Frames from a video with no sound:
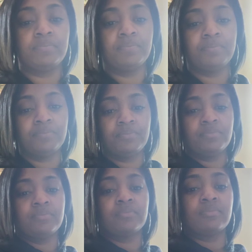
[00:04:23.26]
Wow,
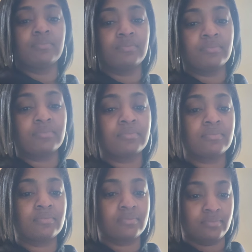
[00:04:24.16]
that's how you indicate the
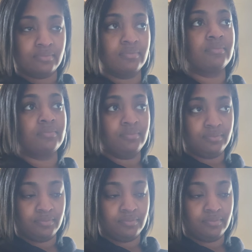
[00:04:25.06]
brain. Okay.